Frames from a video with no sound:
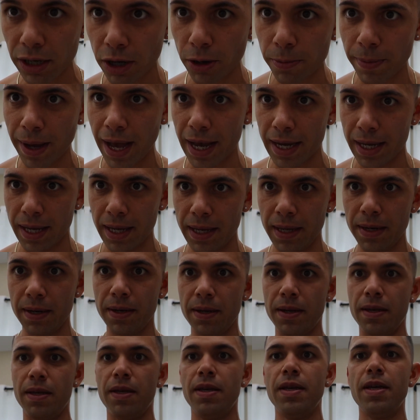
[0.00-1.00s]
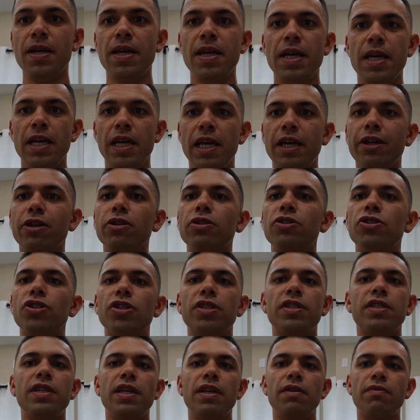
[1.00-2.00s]
go back in. It'll
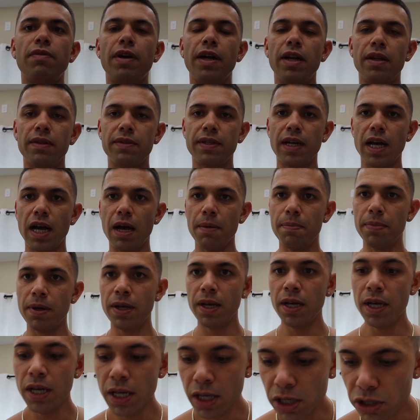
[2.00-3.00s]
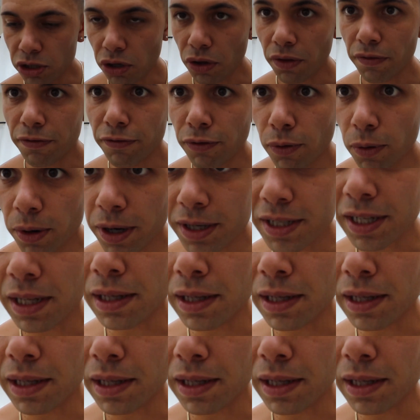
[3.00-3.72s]
just sit right on top. So the 4 is a